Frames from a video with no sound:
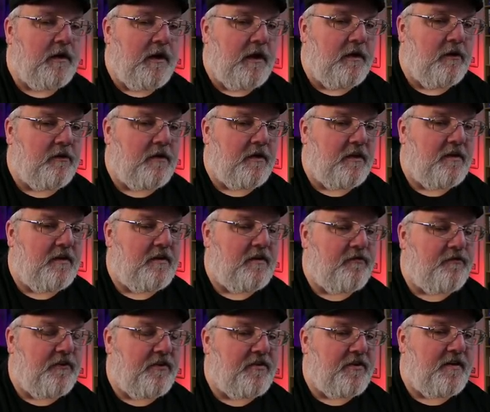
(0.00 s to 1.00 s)
And look at the
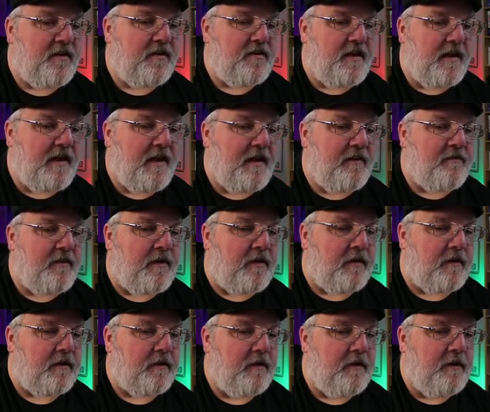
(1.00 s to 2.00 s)
difference in the
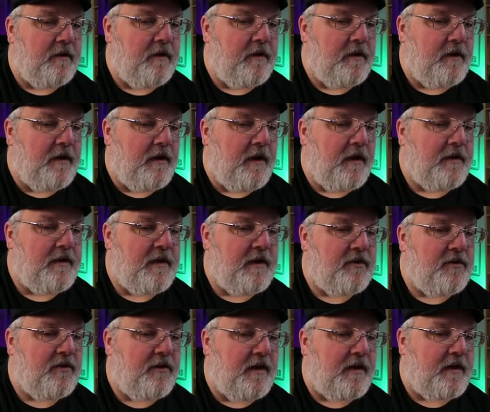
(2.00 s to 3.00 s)
diameter on the
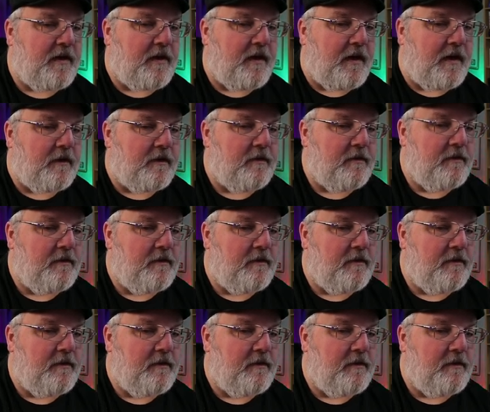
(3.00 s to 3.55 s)
inside of that.